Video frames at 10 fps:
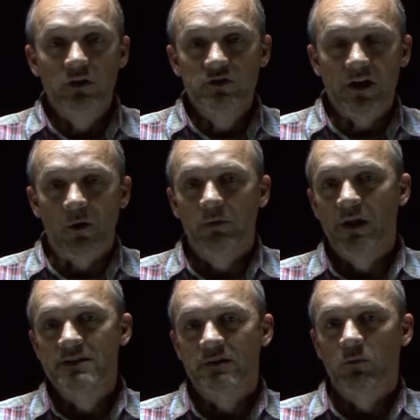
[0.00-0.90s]
losing our
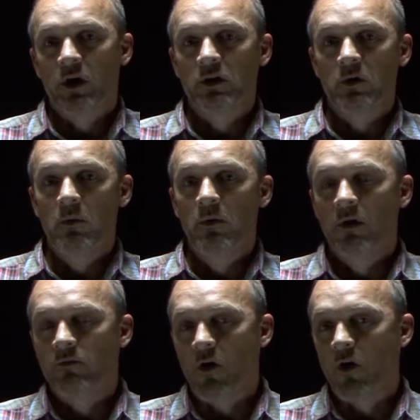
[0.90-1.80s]
place at Brigadoon
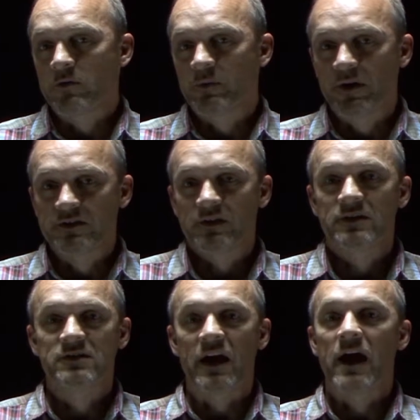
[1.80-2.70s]
Farms because of the
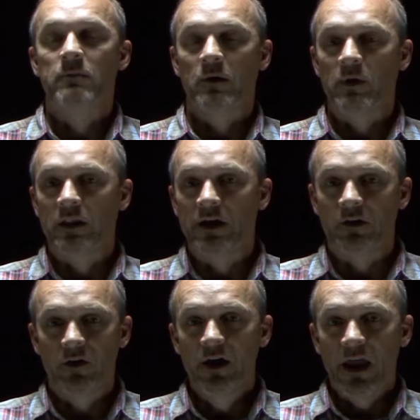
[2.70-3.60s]
stabbing, we
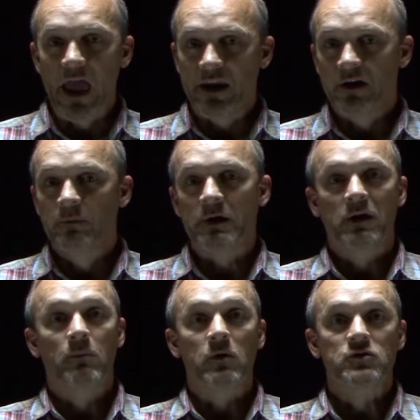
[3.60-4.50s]
later ended up at a
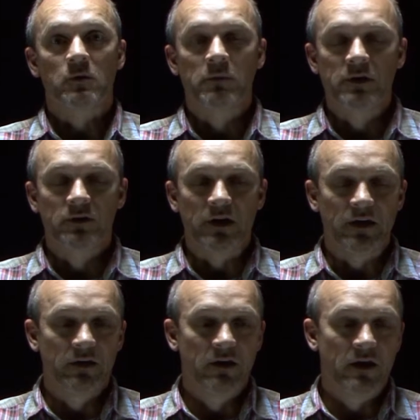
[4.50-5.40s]
commercial building